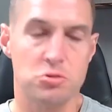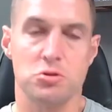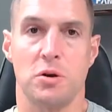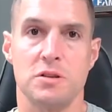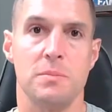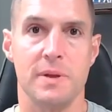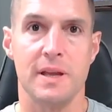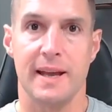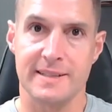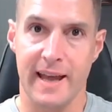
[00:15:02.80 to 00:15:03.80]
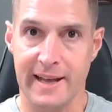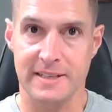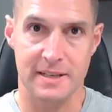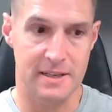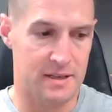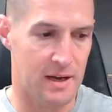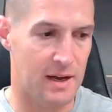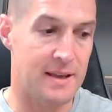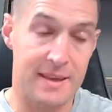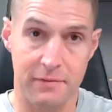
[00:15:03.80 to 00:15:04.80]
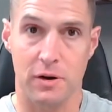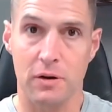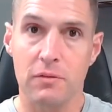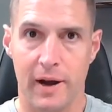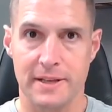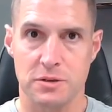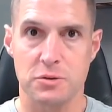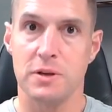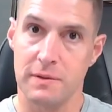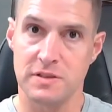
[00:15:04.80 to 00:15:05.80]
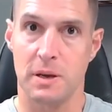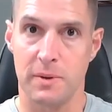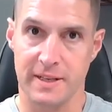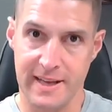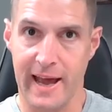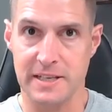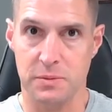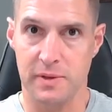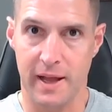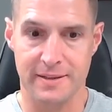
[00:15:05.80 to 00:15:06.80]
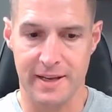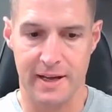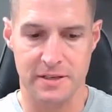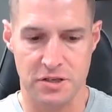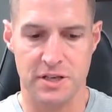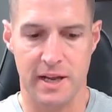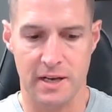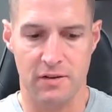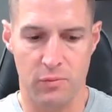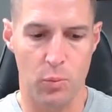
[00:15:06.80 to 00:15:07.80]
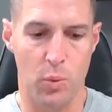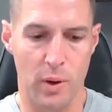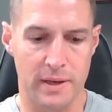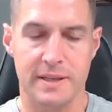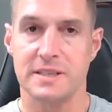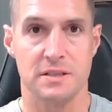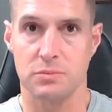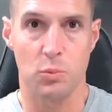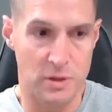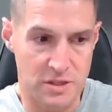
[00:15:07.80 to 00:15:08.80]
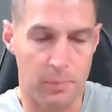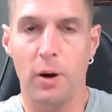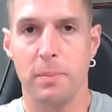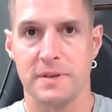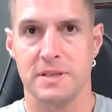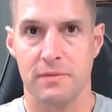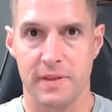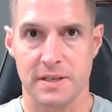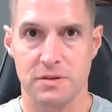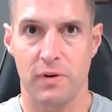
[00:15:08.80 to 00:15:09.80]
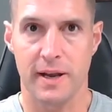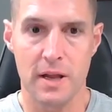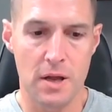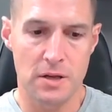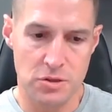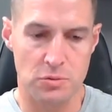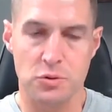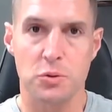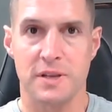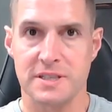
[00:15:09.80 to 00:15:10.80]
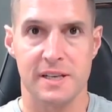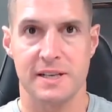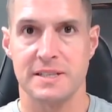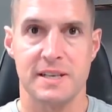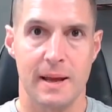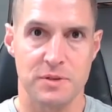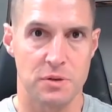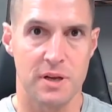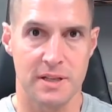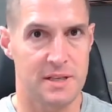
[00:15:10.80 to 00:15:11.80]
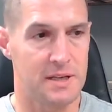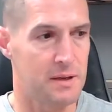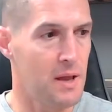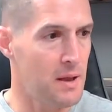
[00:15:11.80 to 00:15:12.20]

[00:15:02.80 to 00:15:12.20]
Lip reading: start to be a task giver, right? So you give someone a task without the understanding of what's the purpose of this, right? So do this to this step. So you get to